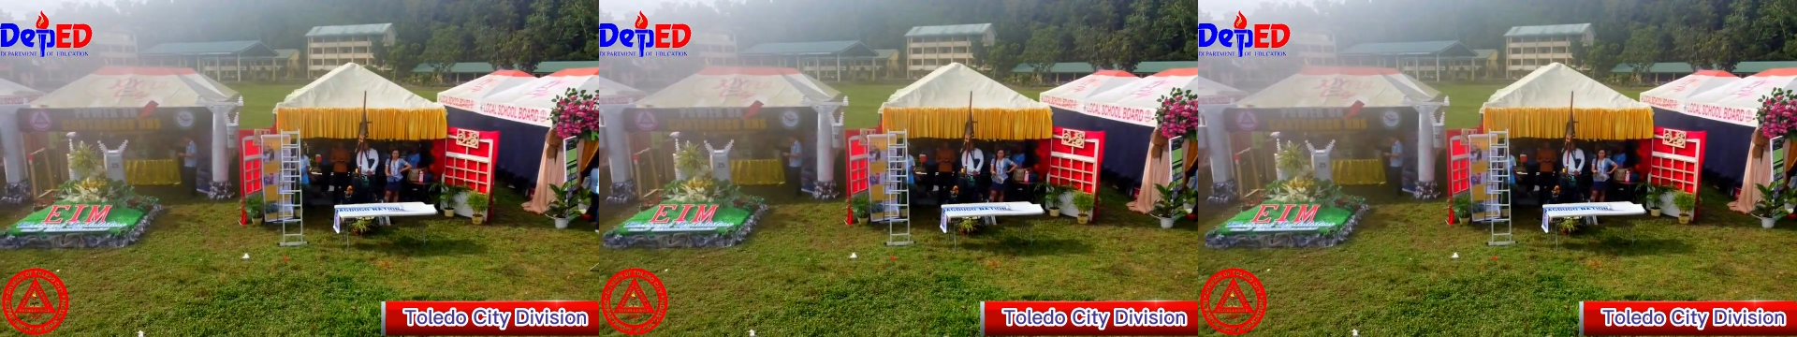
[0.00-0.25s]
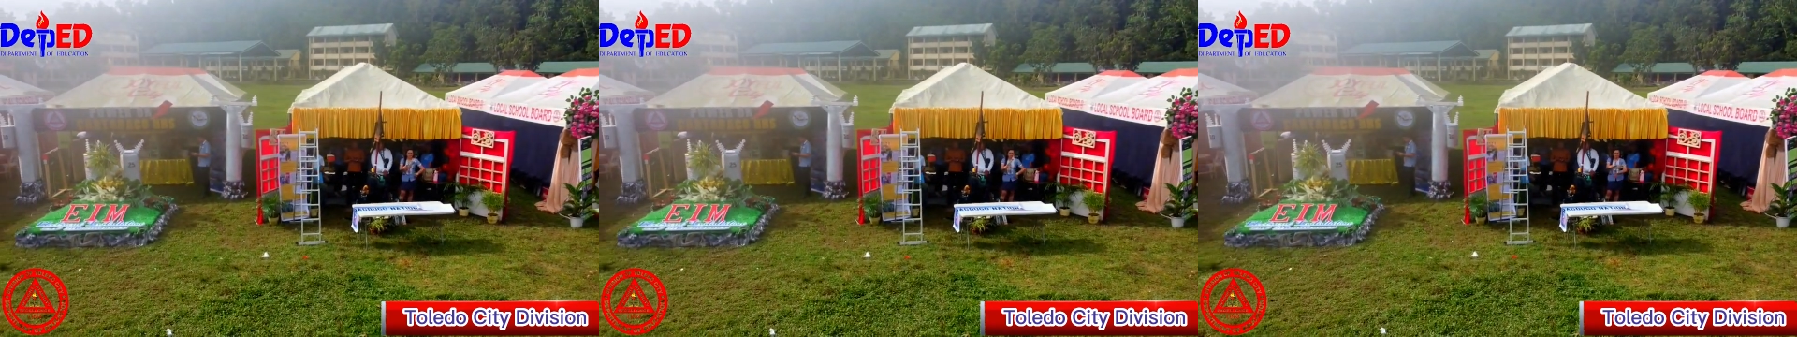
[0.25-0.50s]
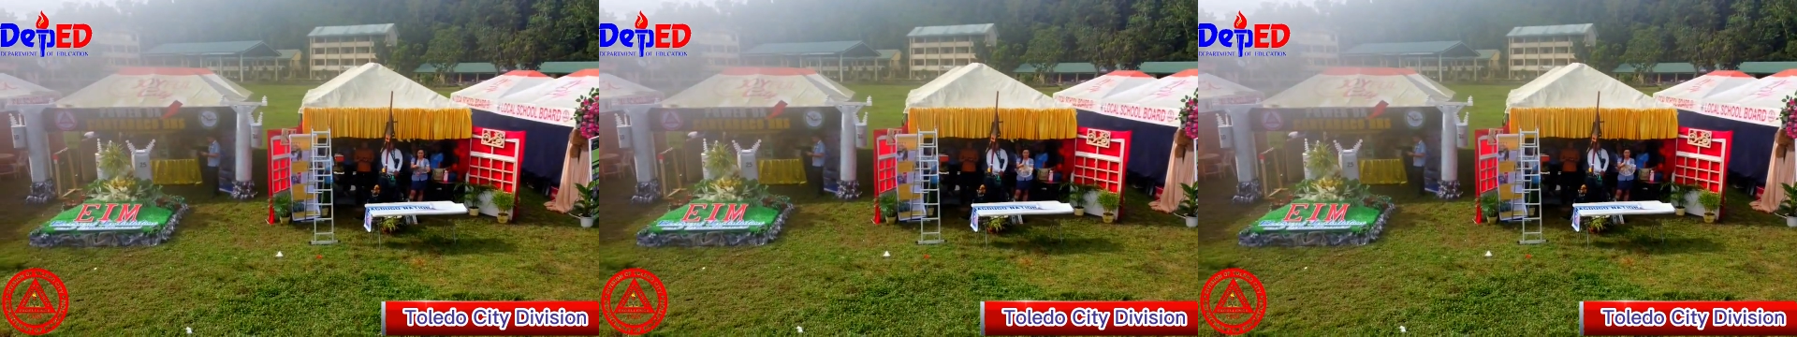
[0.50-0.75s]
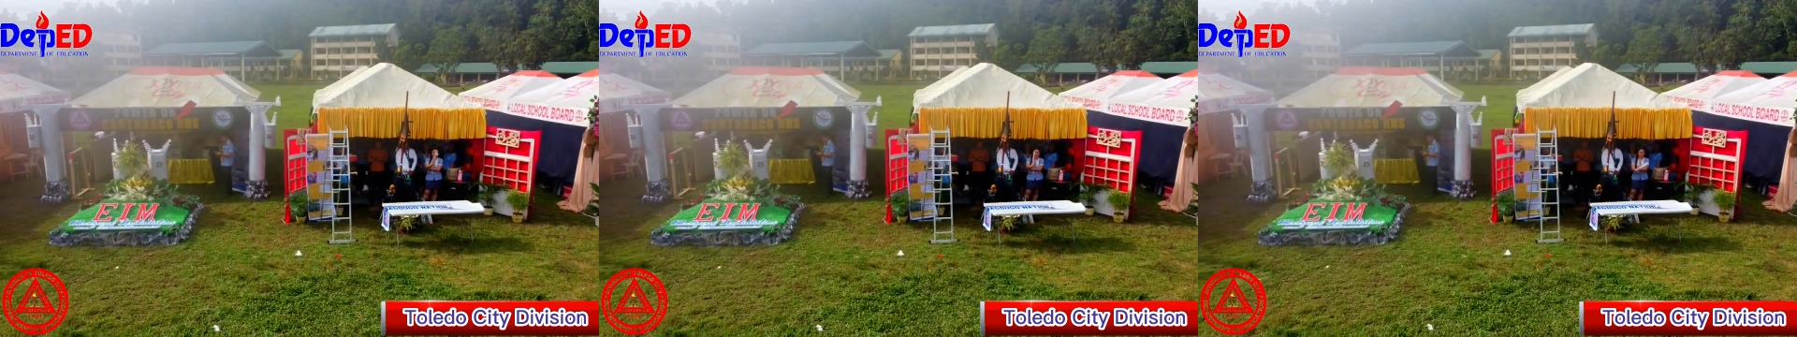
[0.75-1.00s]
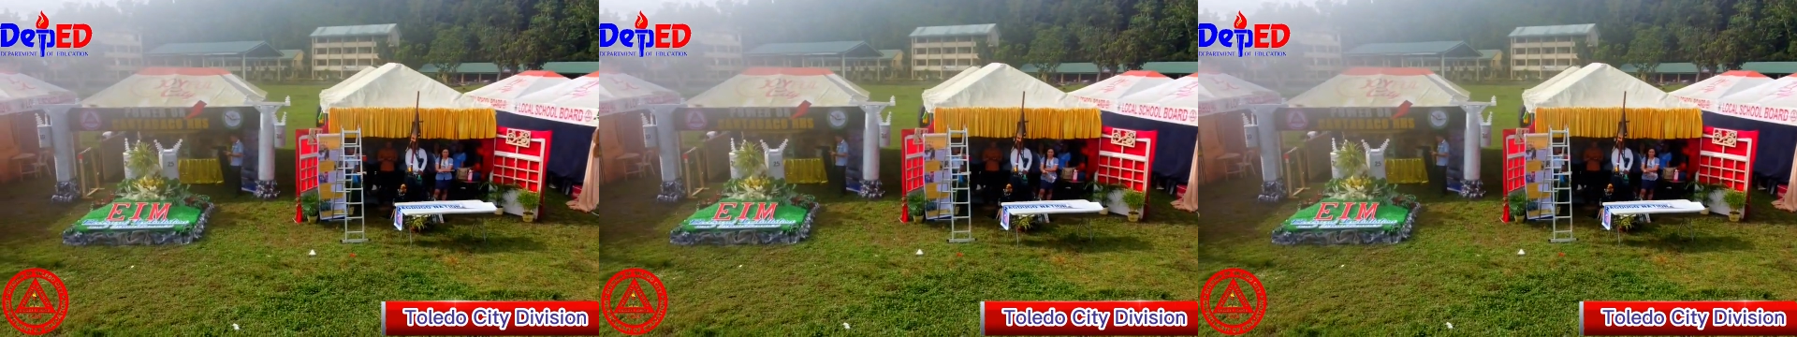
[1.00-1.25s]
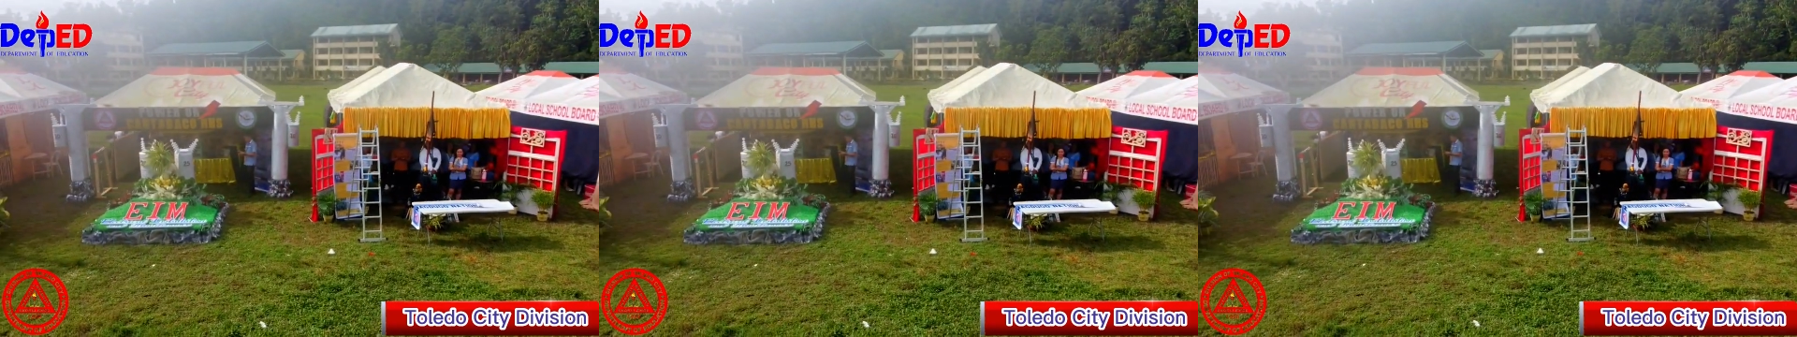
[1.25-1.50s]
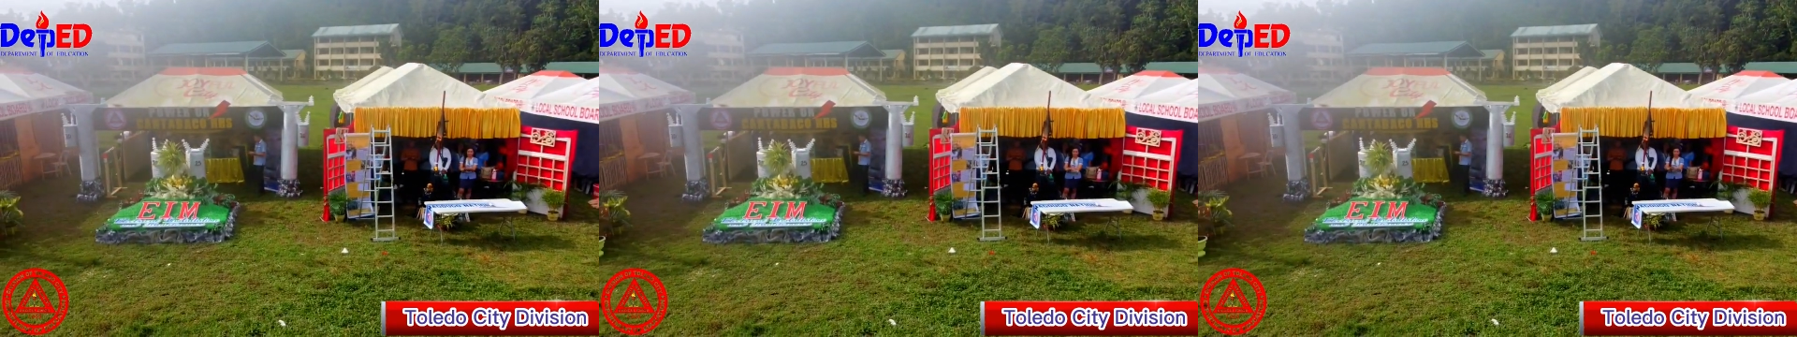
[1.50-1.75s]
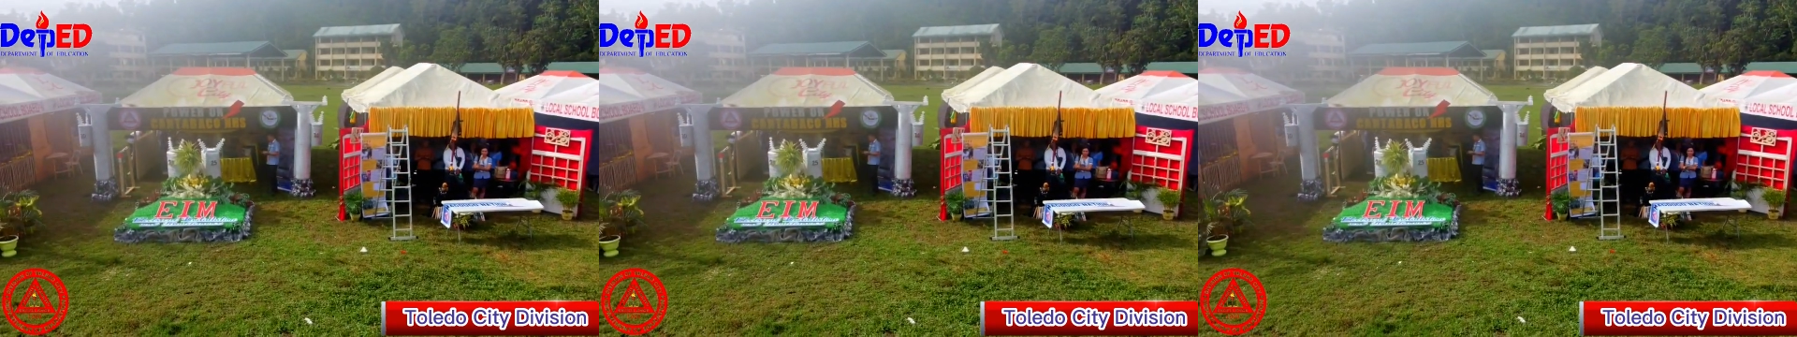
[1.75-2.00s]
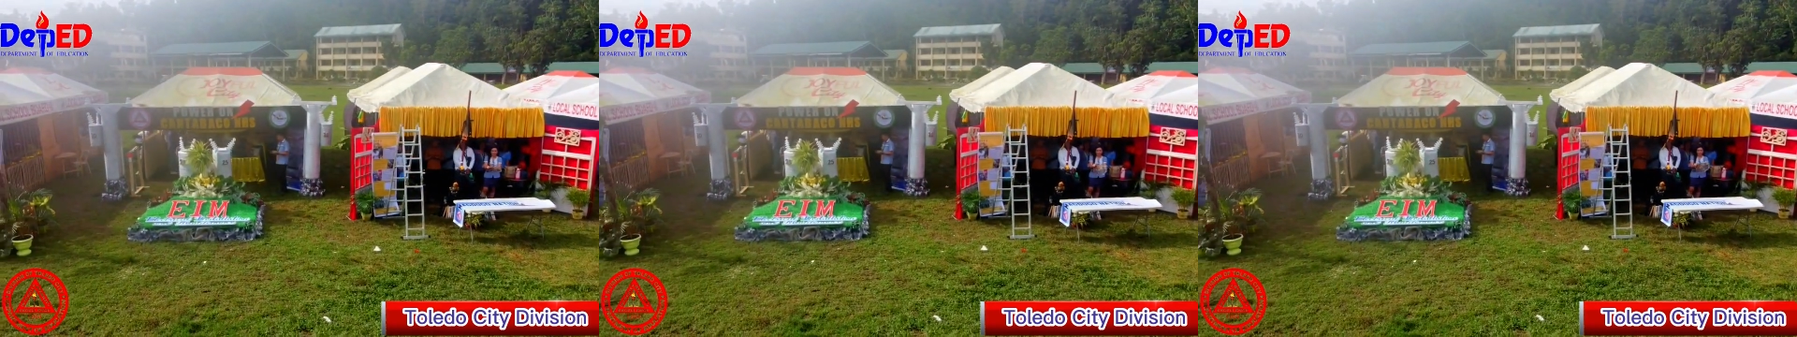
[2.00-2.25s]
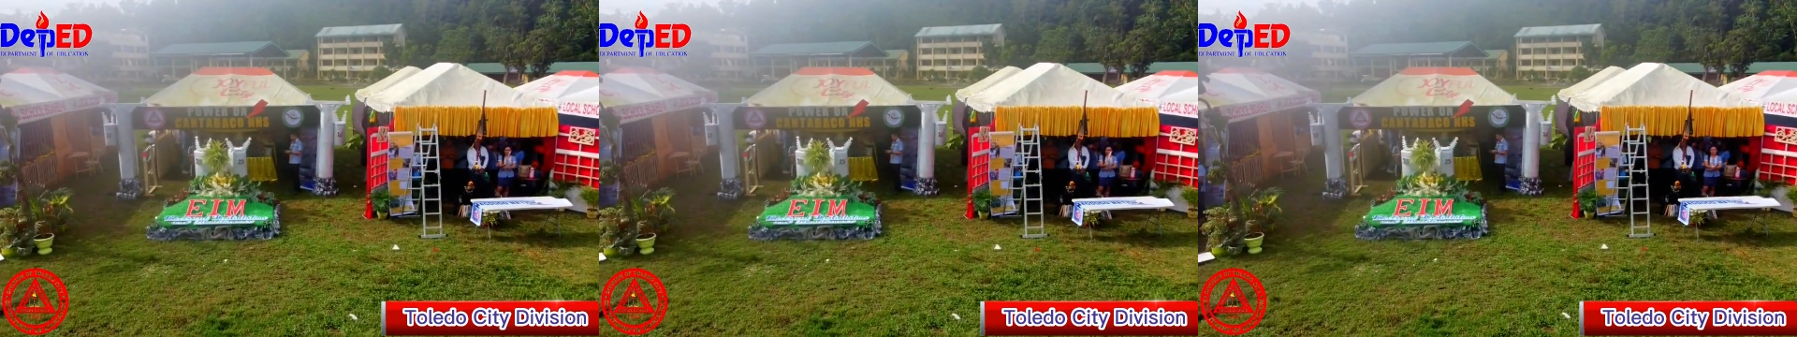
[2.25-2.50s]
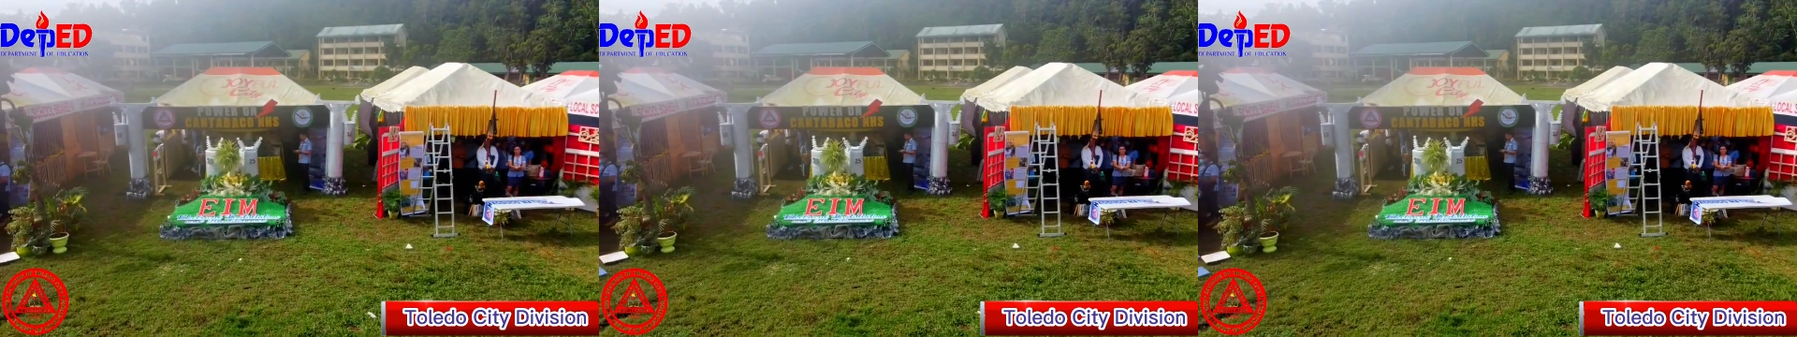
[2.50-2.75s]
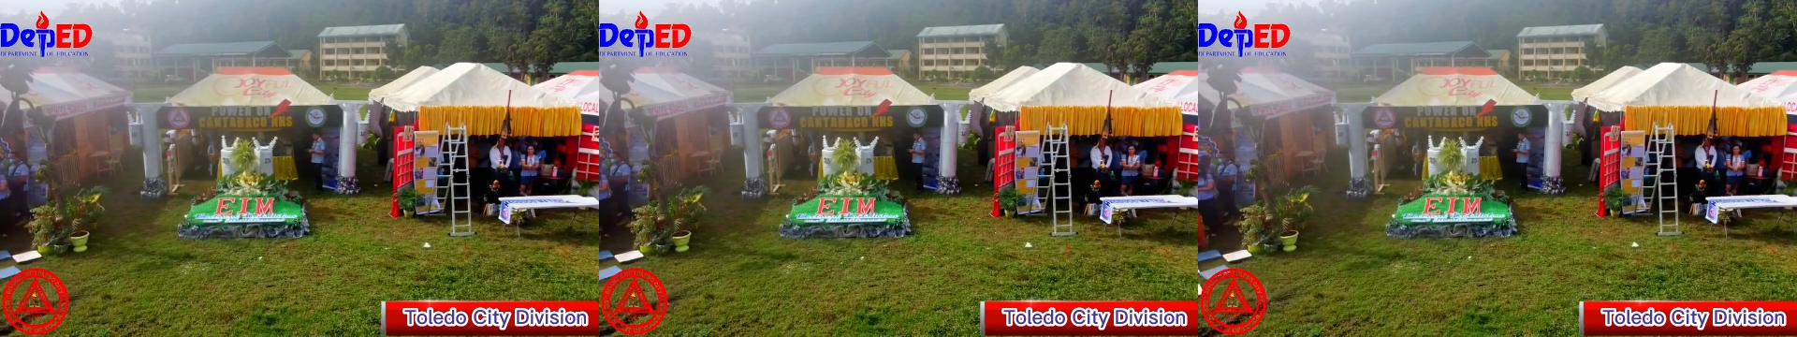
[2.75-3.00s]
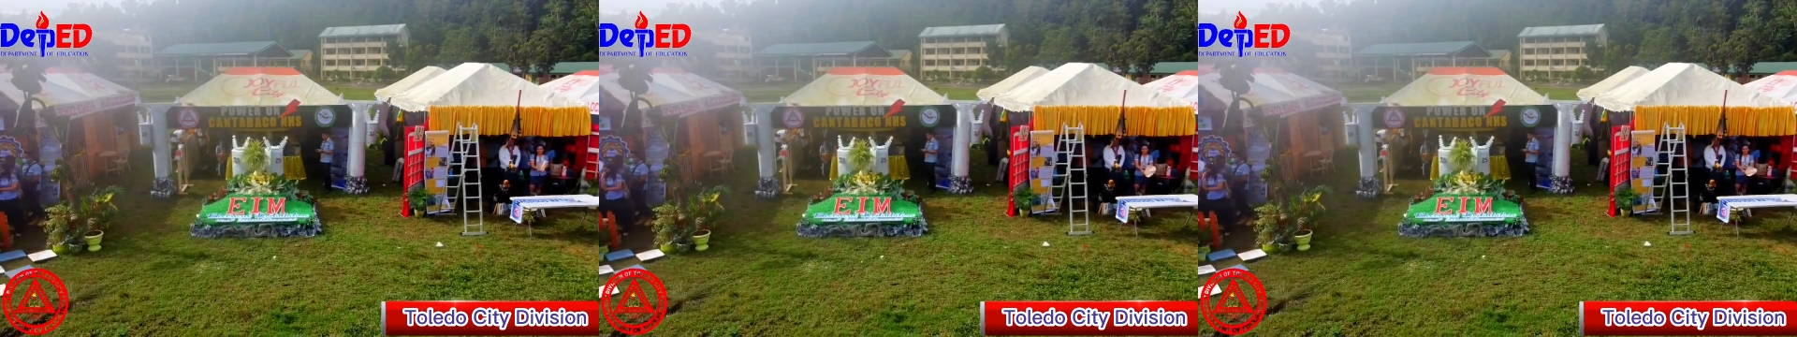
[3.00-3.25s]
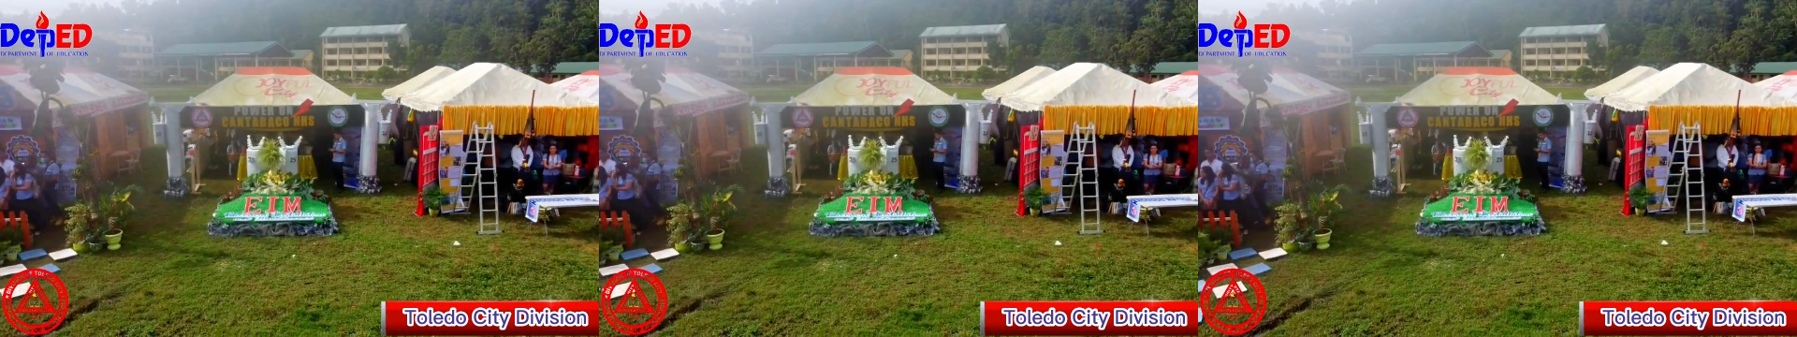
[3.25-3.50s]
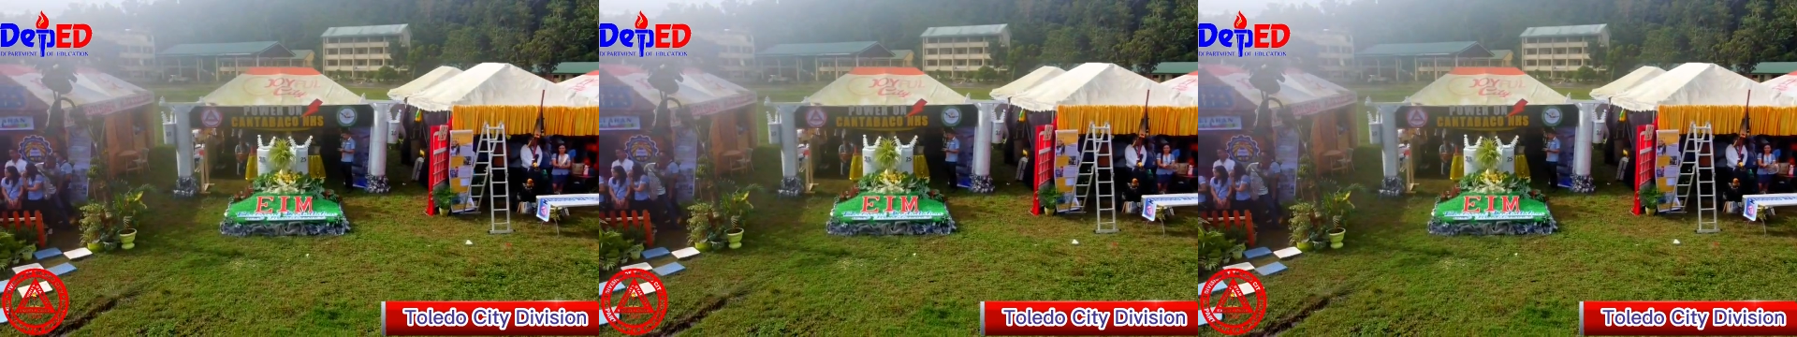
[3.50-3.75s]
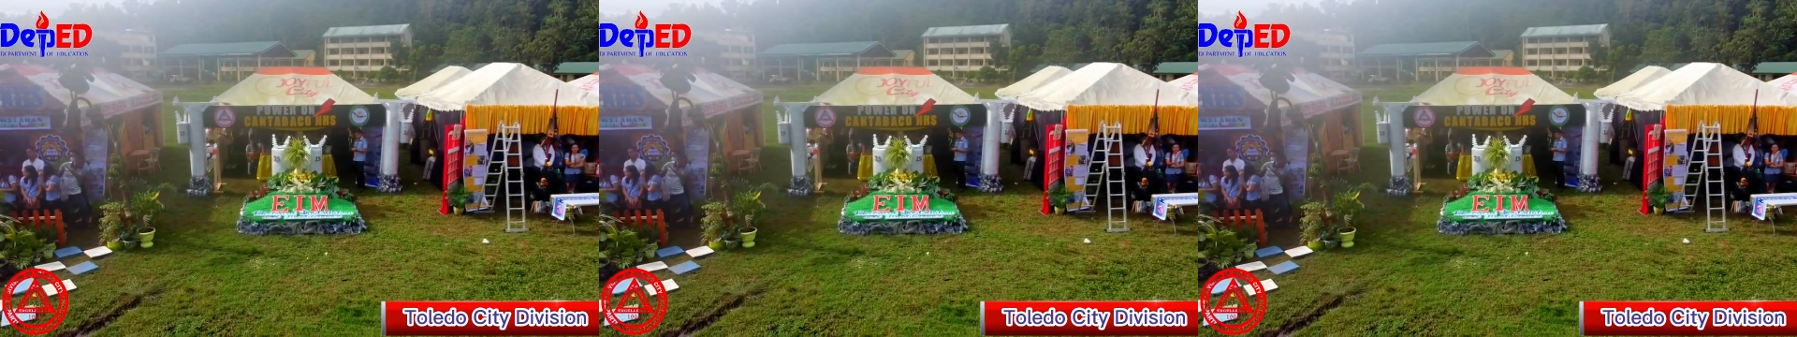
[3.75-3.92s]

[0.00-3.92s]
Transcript: [unreadable: no face in view]